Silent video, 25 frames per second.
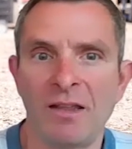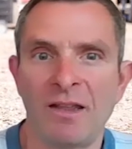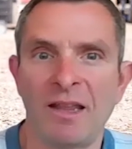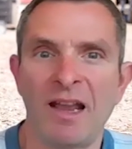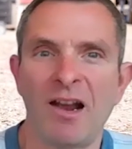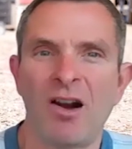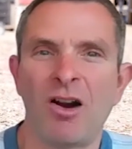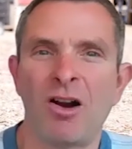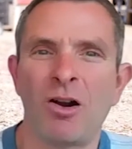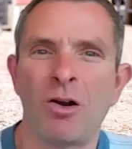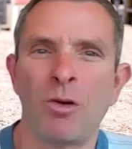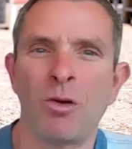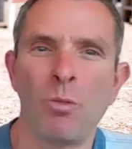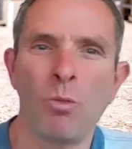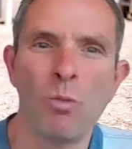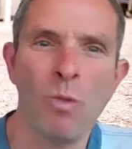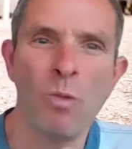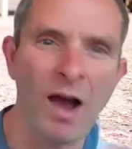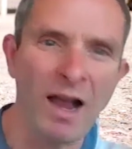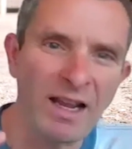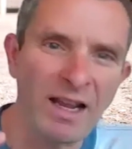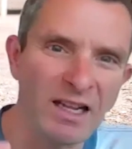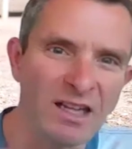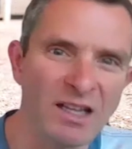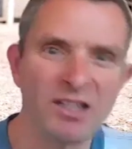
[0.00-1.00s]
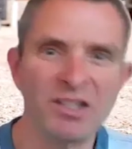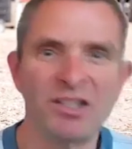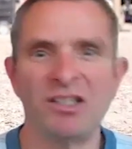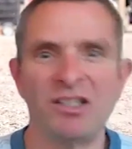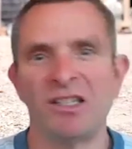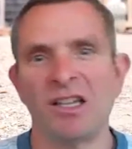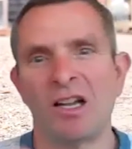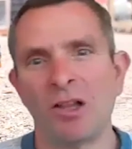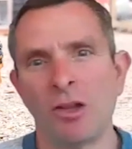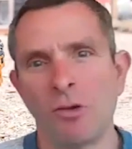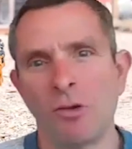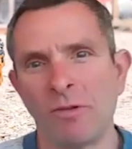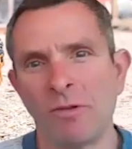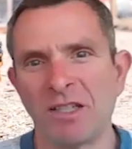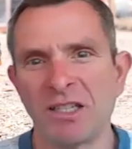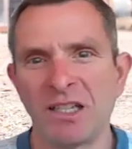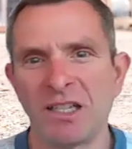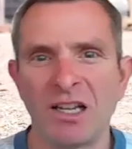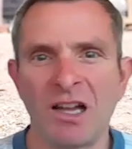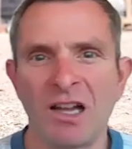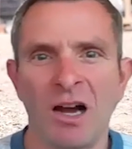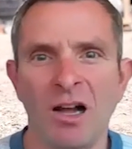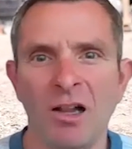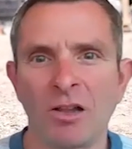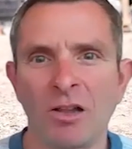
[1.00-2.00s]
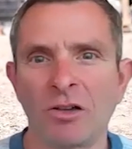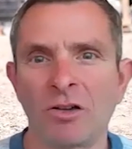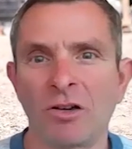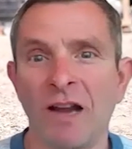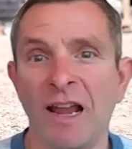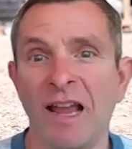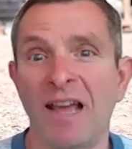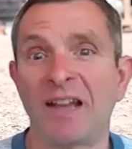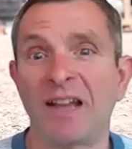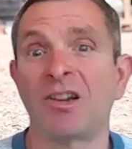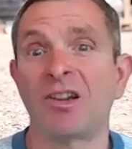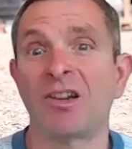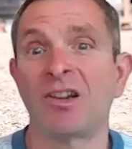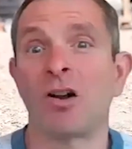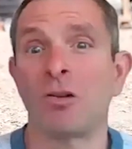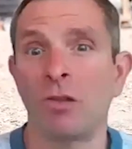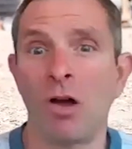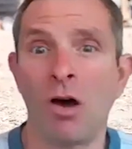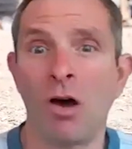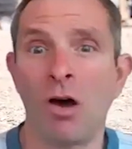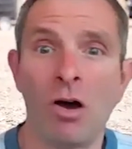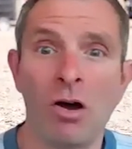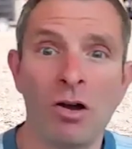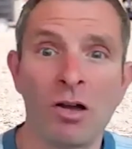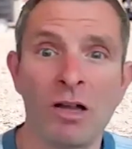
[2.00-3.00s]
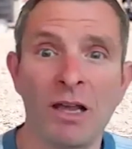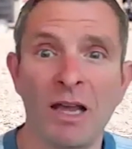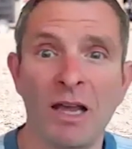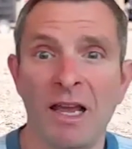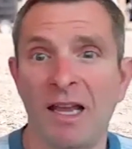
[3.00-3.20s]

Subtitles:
They are whitish, yellowish in color and are long,